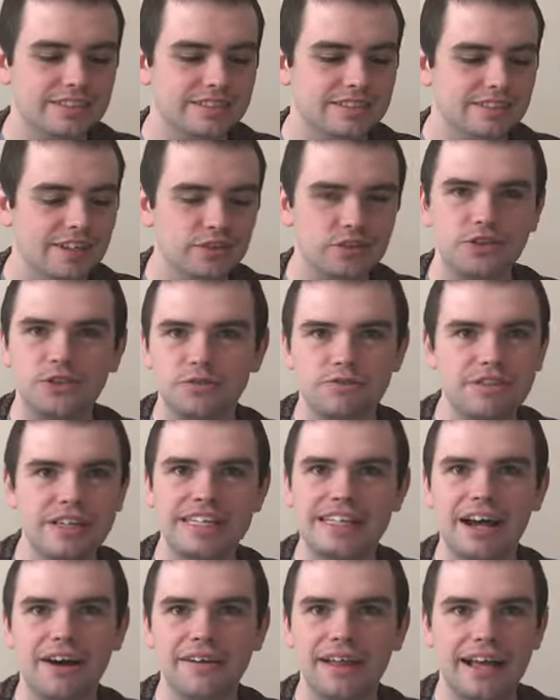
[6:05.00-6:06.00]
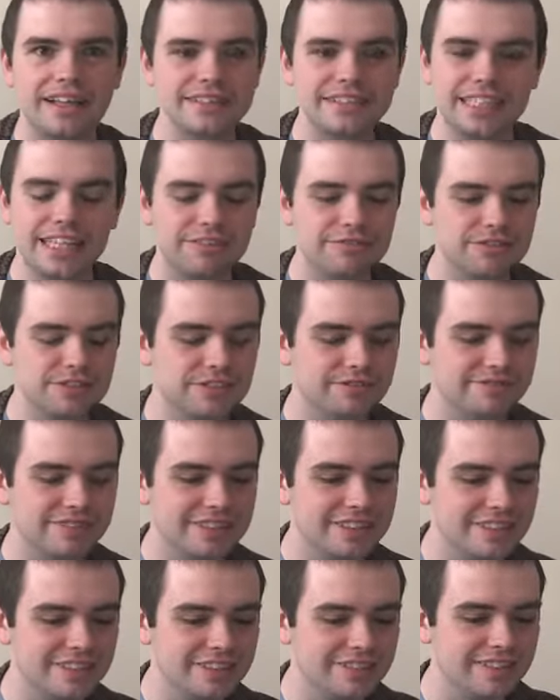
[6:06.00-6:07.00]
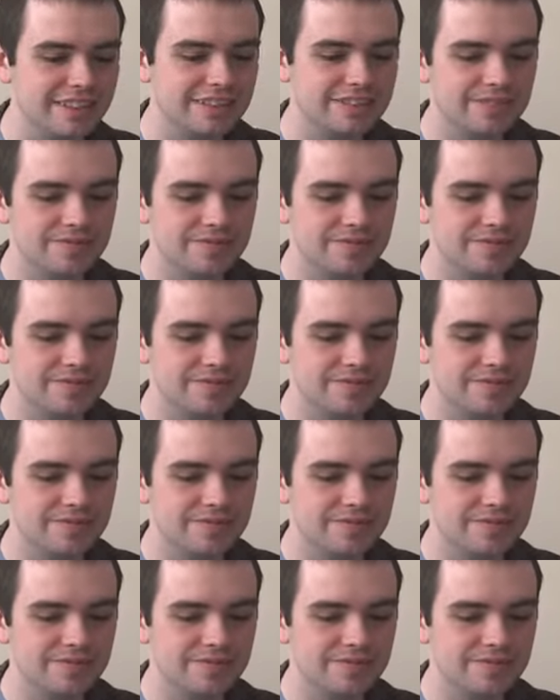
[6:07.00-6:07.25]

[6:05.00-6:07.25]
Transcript: I was going to read out the answer then for some reason as well.